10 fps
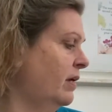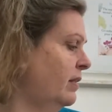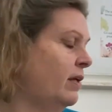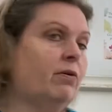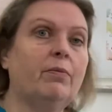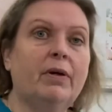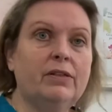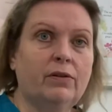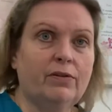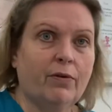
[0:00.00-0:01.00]
There are
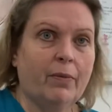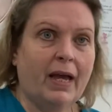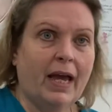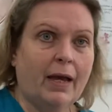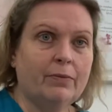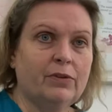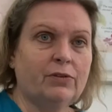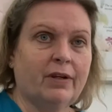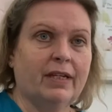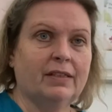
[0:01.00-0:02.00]
muscles from our
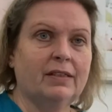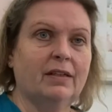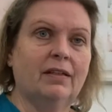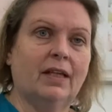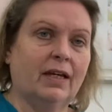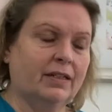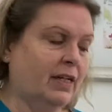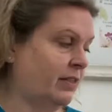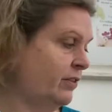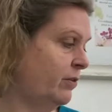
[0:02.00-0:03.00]
hamstrings that
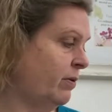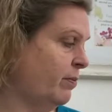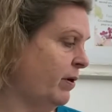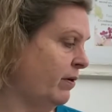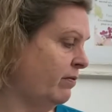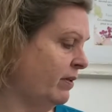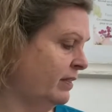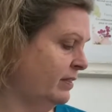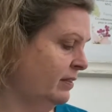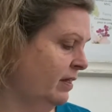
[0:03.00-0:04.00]
attach to our
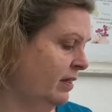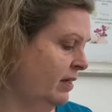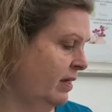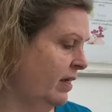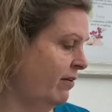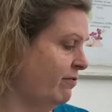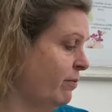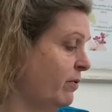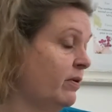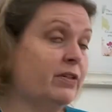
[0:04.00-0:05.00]
pelvis and
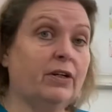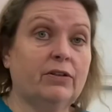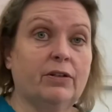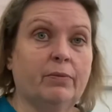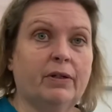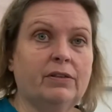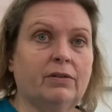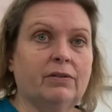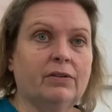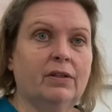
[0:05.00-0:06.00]
from our adductor
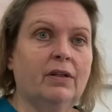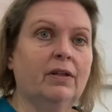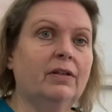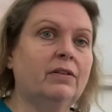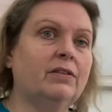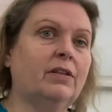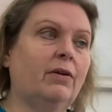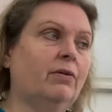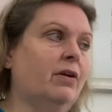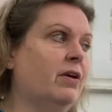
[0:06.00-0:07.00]
muscles.
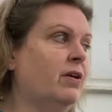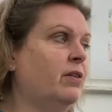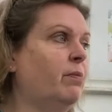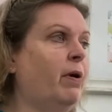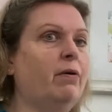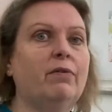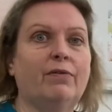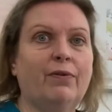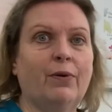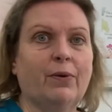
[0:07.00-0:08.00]
So the pelvic
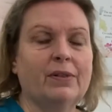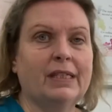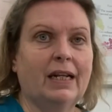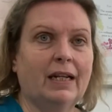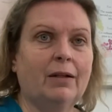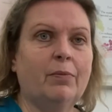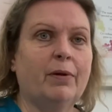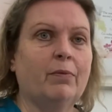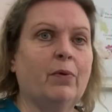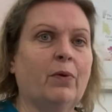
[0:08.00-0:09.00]
floor is a little
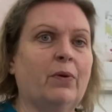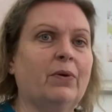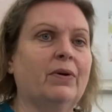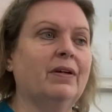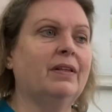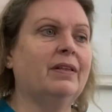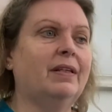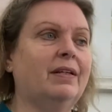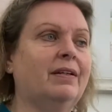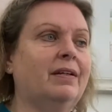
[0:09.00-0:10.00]
bit more
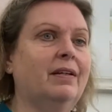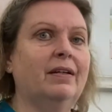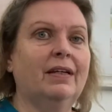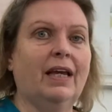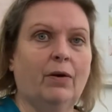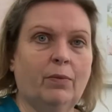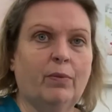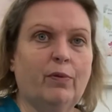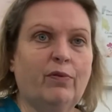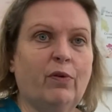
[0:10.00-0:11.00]
than can we
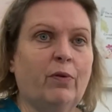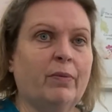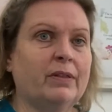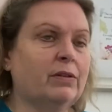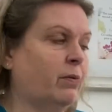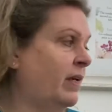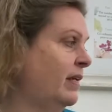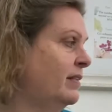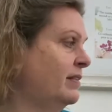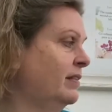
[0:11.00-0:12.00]
perform a
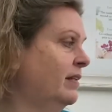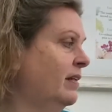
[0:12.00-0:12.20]
squeeze.